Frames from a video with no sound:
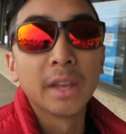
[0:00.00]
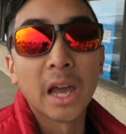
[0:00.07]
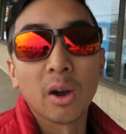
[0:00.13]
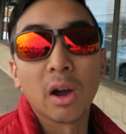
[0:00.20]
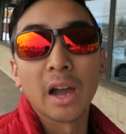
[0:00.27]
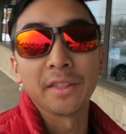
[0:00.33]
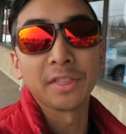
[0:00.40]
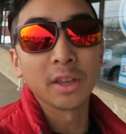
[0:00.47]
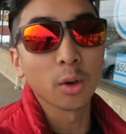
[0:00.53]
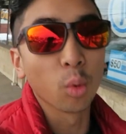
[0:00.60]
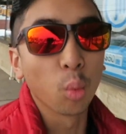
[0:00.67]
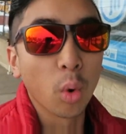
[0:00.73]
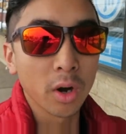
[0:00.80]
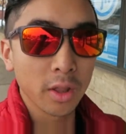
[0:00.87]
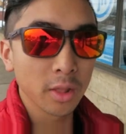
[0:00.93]
Now, I think
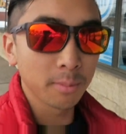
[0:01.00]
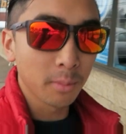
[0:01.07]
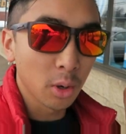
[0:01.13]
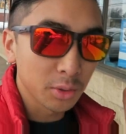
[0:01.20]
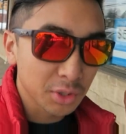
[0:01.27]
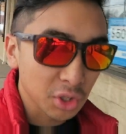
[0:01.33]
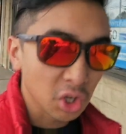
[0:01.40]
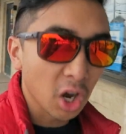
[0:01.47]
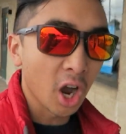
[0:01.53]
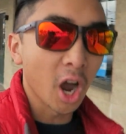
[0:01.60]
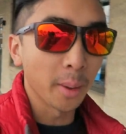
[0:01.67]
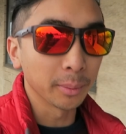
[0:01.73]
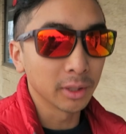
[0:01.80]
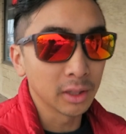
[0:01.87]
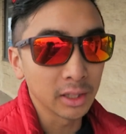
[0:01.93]
one of the most
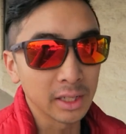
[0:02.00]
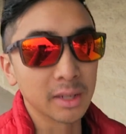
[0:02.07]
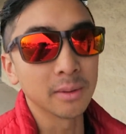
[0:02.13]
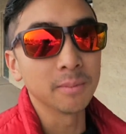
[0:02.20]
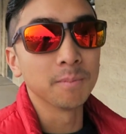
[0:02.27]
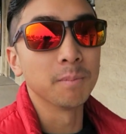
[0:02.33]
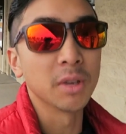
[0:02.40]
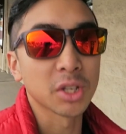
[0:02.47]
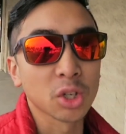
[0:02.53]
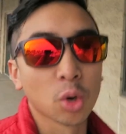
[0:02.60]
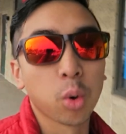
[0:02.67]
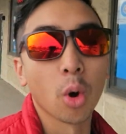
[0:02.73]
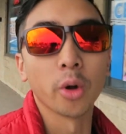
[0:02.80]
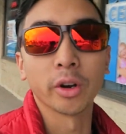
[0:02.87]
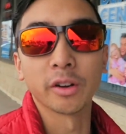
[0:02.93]
commonly
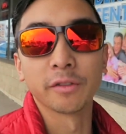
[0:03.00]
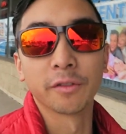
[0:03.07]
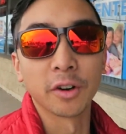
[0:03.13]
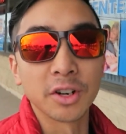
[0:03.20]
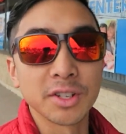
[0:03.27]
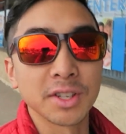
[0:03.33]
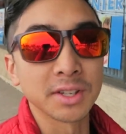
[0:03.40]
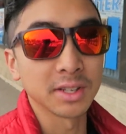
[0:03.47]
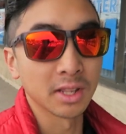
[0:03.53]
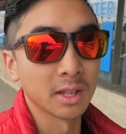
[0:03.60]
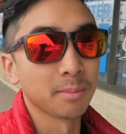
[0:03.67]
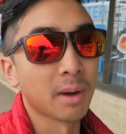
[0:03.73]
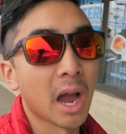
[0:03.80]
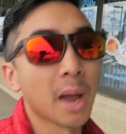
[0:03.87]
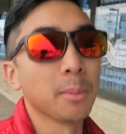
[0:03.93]
misquoted verses in
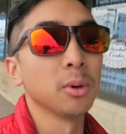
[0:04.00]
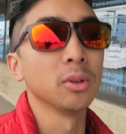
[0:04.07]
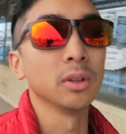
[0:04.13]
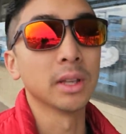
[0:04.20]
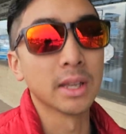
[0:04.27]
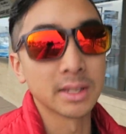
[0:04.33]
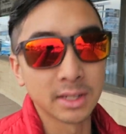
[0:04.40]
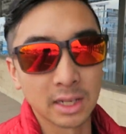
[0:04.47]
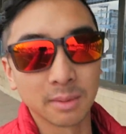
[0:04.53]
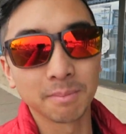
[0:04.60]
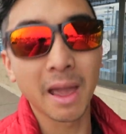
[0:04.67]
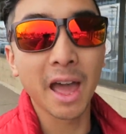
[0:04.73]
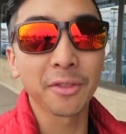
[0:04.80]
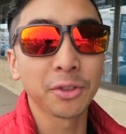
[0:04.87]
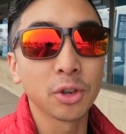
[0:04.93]
the Bible is in
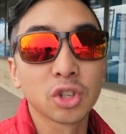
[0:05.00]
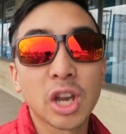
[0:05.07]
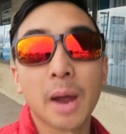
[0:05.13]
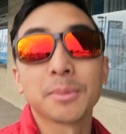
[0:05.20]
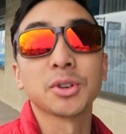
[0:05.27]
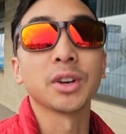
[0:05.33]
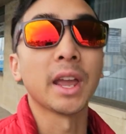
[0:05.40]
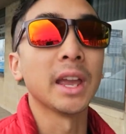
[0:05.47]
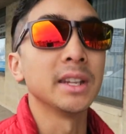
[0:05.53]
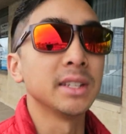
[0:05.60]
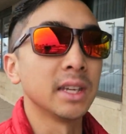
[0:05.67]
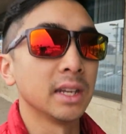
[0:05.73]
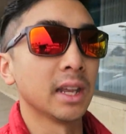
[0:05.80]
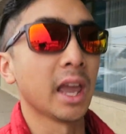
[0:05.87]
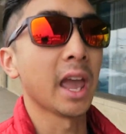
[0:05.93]
Matthew chapter
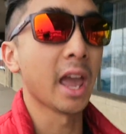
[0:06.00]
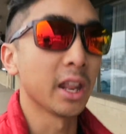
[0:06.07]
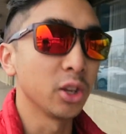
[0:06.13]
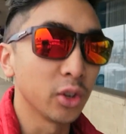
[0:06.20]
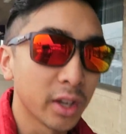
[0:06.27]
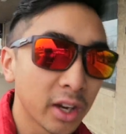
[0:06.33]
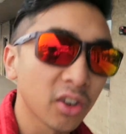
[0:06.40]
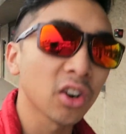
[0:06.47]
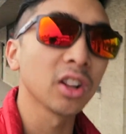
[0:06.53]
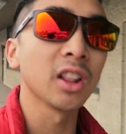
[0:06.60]
18. And you hear it